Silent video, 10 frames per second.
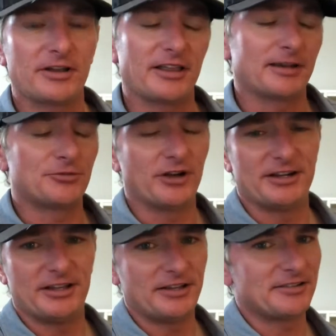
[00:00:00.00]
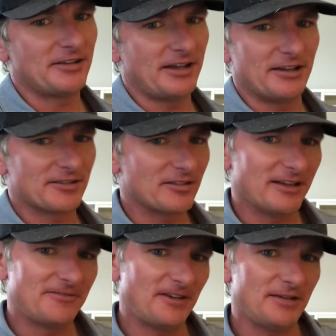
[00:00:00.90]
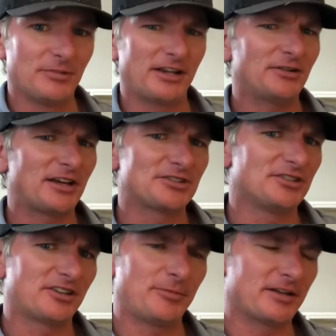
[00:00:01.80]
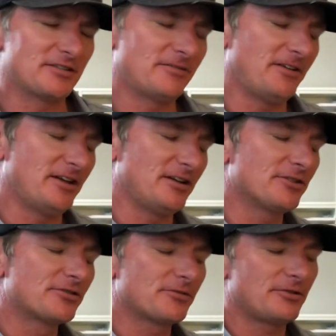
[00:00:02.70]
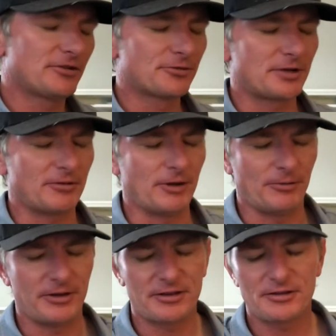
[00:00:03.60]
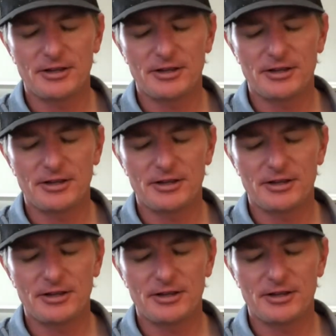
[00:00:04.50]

like I'm trying to hit a slight fade, but I don't actually expect it to fade. And here's what I went with.